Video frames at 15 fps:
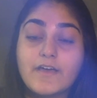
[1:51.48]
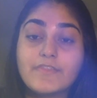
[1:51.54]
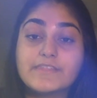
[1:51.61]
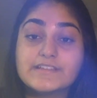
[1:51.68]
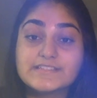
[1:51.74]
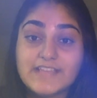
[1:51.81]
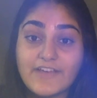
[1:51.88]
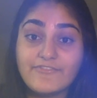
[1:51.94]
The
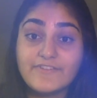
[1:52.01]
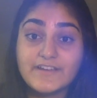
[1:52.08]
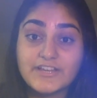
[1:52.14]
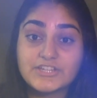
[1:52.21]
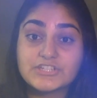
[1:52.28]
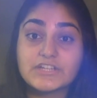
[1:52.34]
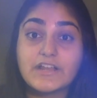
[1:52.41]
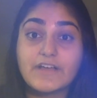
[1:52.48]

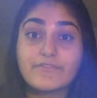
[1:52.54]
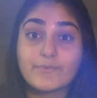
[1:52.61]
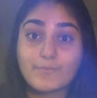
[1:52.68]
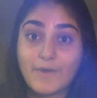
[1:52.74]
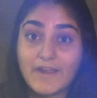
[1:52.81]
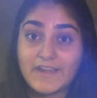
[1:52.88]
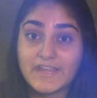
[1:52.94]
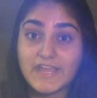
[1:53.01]
definition of a
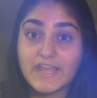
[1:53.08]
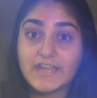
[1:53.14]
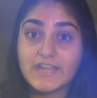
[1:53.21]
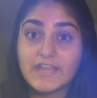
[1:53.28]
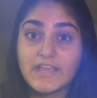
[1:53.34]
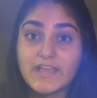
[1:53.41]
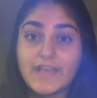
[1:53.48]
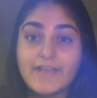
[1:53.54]
radian
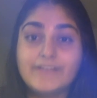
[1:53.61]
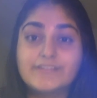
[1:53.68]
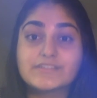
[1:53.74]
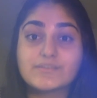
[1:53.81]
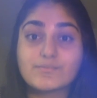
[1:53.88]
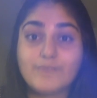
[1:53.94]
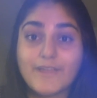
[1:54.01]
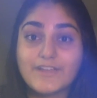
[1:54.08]
is the
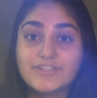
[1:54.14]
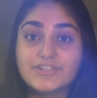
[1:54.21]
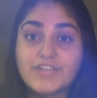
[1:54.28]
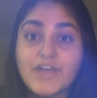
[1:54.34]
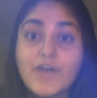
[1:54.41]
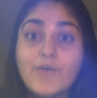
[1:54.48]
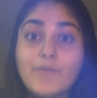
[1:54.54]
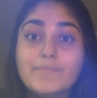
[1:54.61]

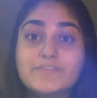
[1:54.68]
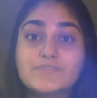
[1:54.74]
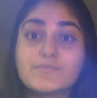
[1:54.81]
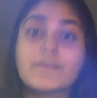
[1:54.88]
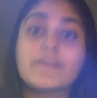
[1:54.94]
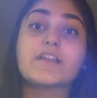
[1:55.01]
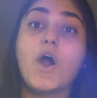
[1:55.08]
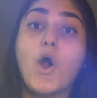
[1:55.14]
ratio
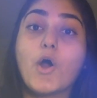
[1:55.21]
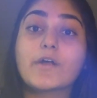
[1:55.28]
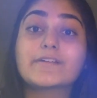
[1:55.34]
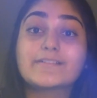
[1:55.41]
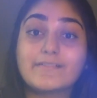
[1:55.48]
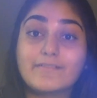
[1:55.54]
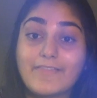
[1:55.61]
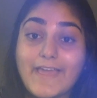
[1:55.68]
between
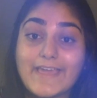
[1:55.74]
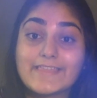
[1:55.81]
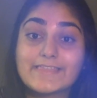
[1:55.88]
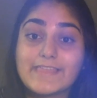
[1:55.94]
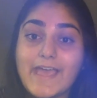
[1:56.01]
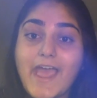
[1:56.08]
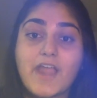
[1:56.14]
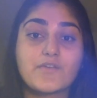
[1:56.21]
arc length
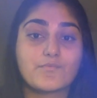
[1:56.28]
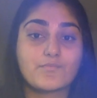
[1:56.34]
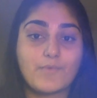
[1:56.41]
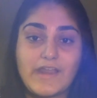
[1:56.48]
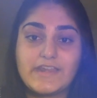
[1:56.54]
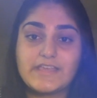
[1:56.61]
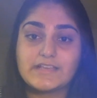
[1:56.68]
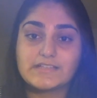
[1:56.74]
and
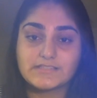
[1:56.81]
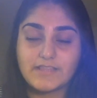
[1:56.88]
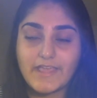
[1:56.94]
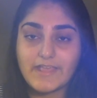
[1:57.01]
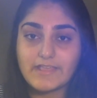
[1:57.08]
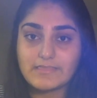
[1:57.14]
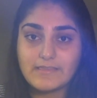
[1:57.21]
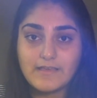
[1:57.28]
radius length.
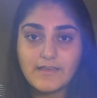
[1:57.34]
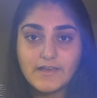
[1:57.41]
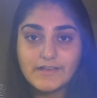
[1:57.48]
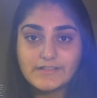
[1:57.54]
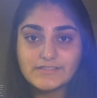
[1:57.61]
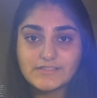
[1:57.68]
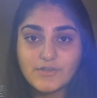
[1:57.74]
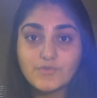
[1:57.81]

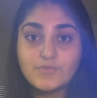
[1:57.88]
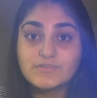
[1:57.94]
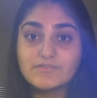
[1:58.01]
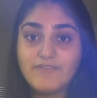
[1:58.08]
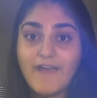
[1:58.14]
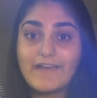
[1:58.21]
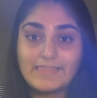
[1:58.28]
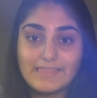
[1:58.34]
So you
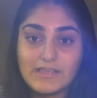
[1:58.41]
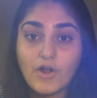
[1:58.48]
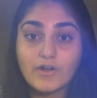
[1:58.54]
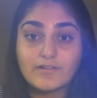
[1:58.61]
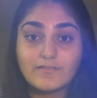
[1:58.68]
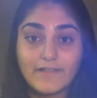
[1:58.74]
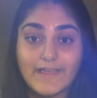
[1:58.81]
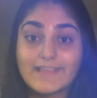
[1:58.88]
divide the
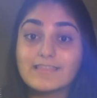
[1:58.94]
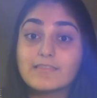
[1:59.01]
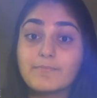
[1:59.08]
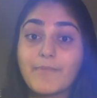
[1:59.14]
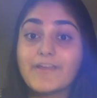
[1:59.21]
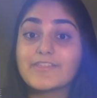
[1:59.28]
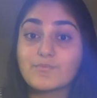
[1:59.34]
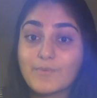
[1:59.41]
arc length
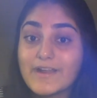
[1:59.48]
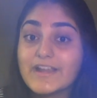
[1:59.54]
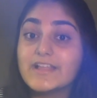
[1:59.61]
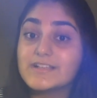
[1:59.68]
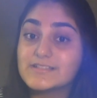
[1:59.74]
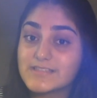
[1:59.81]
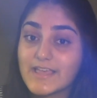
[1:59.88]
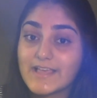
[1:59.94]
by the
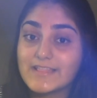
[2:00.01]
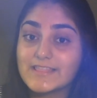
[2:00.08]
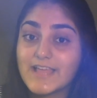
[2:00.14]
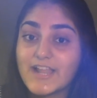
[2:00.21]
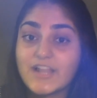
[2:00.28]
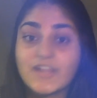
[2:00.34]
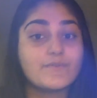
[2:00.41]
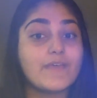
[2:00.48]
radius length and you